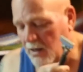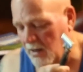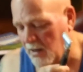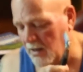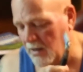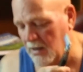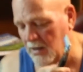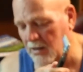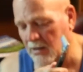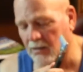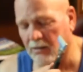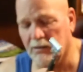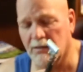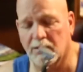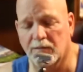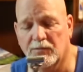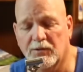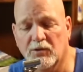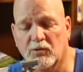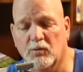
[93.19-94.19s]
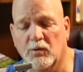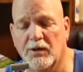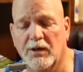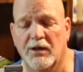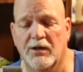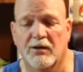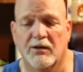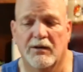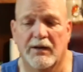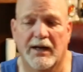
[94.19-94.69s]
And this one
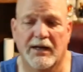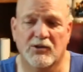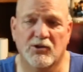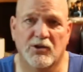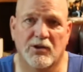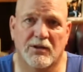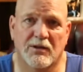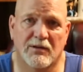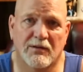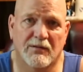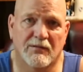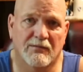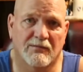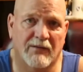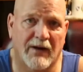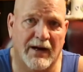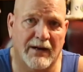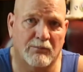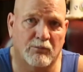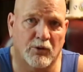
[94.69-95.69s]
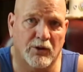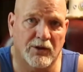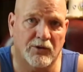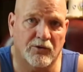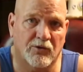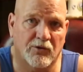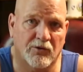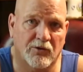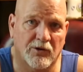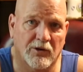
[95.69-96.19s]
here actually
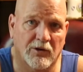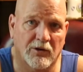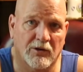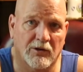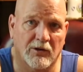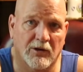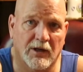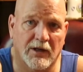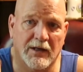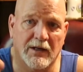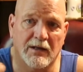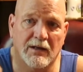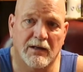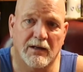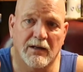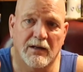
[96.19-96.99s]
vibrates. You see the little light.